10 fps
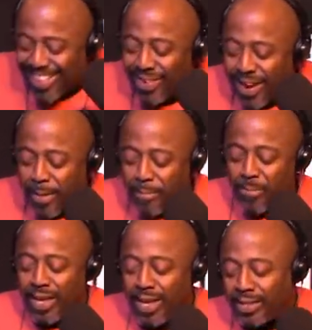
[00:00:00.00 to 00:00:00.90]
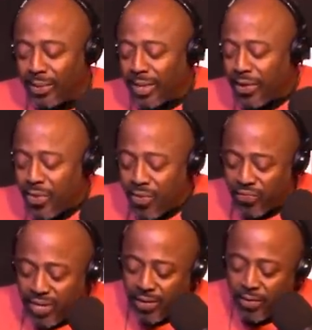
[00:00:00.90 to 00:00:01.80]
Right? And she was like, you were
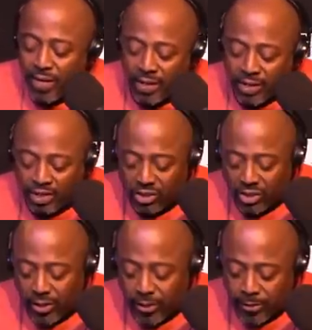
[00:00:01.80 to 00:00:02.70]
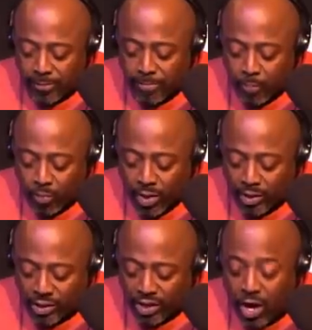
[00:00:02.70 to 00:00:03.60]
funny. And then she said, are
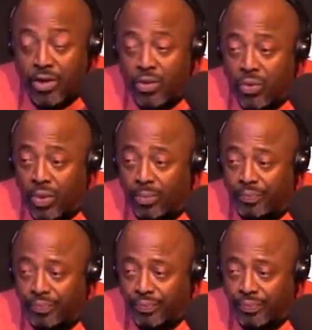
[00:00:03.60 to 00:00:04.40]
you on